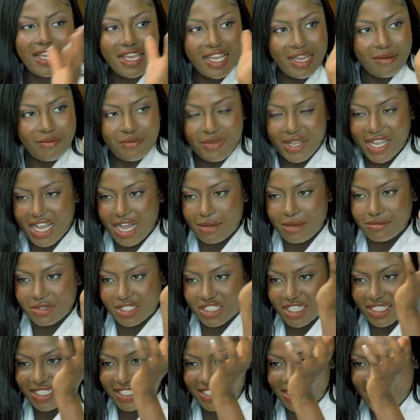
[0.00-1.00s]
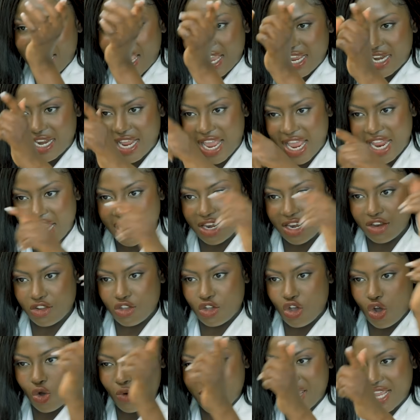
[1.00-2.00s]
It becomes just tight and
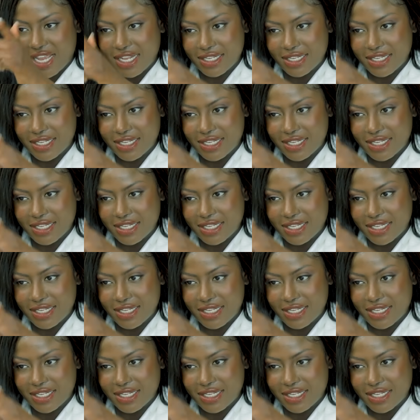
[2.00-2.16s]
going